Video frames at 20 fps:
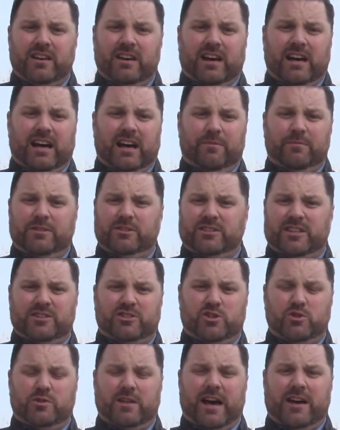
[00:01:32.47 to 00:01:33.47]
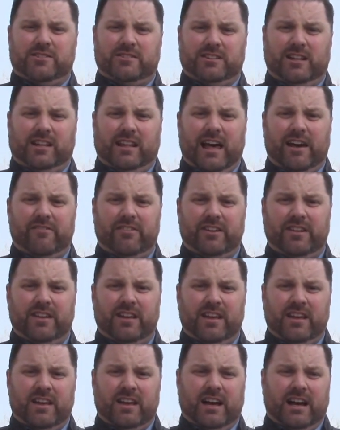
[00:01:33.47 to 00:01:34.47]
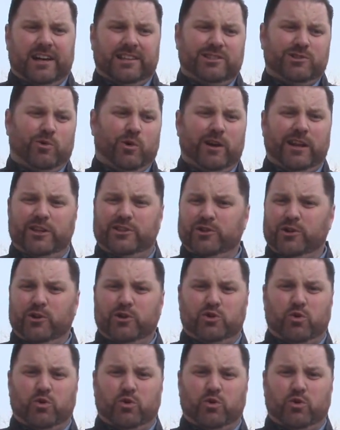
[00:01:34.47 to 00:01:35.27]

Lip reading: And since 2011, 22,